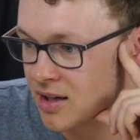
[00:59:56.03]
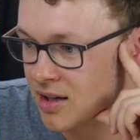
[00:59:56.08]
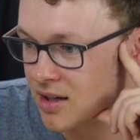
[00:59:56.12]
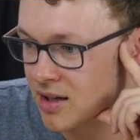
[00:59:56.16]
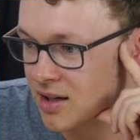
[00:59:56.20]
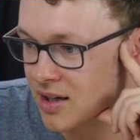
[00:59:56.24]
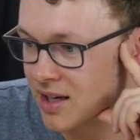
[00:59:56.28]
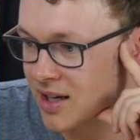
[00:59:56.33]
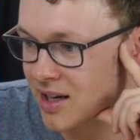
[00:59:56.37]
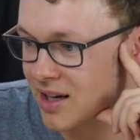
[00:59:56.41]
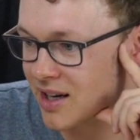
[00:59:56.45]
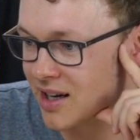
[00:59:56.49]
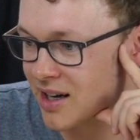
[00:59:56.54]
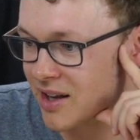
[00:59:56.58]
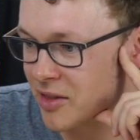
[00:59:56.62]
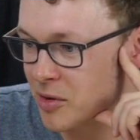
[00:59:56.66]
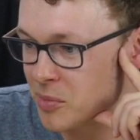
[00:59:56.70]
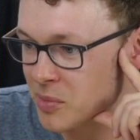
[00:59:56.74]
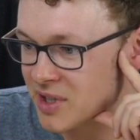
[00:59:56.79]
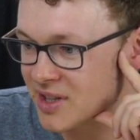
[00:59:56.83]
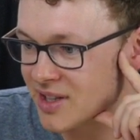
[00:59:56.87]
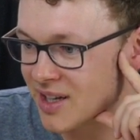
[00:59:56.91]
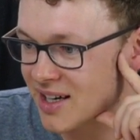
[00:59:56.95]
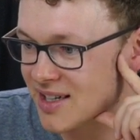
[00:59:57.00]
The
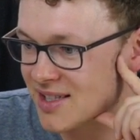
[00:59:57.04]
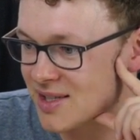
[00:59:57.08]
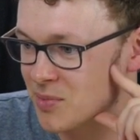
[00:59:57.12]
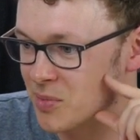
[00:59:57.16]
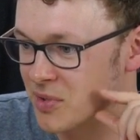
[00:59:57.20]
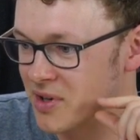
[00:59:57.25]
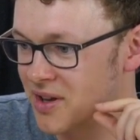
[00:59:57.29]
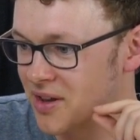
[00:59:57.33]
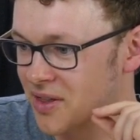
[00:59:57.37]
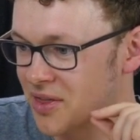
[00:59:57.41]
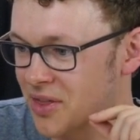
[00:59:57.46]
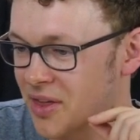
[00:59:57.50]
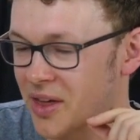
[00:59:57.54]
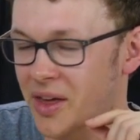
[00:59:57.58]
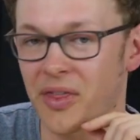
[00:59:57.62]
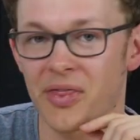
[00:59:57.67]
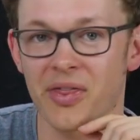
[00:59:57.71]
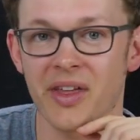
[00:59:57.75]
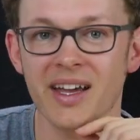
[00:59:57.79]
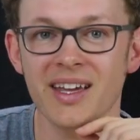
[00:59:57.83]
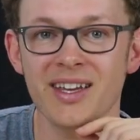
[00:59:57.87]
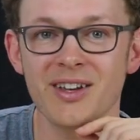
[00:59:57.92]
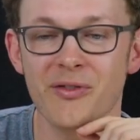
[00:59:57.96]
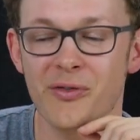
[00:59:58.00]
Midnight Smith,
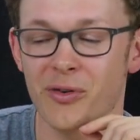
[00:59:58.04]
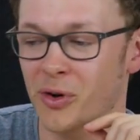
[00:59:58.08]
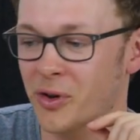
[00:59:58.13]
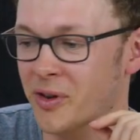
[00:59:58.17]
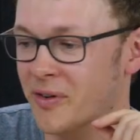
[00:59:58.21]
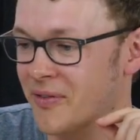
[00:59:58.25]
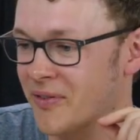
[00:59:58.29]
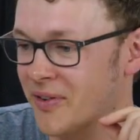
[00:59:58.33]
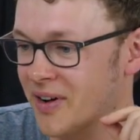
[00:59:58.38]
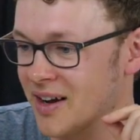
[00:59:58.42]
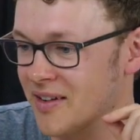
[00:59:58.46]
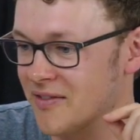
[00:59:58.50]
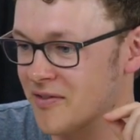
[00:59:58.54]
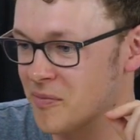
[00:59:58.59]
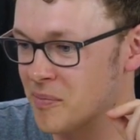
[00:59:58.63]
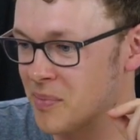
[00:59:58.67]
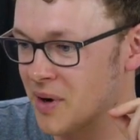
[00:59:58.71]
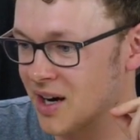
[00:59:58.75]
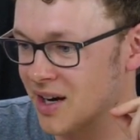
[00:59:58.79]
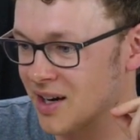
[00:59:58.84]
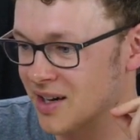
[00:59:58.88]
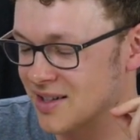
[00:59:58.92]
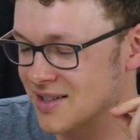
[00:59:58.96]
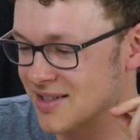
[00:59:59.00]
thank you for the
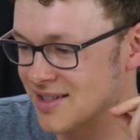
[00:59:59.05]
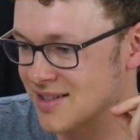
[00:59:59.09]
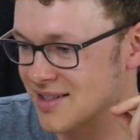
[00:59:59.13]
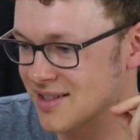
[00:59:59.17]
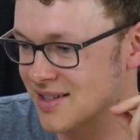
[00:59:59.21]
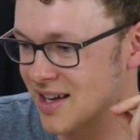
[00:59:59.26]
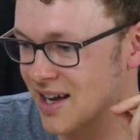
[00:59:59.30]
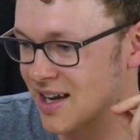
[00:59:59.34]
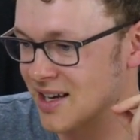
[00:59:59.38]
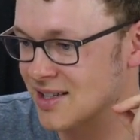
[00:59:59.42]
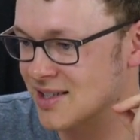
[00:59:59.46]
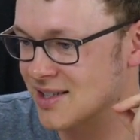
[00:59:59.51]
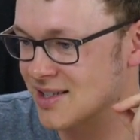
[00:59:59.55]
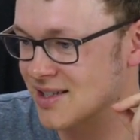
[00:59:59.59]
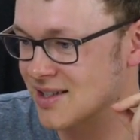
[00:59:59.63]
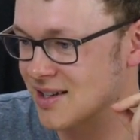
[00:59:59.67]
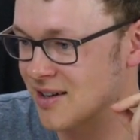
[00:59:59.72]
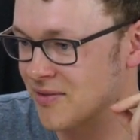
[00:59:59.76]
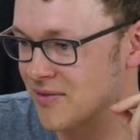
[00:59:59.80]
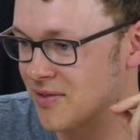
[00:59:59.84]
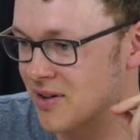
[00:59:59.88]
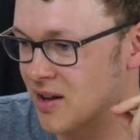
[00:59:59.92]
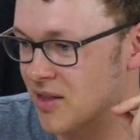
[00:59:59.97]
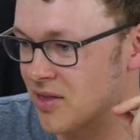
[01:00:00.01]
$5. Hey
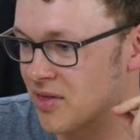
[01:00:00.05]
Stefan,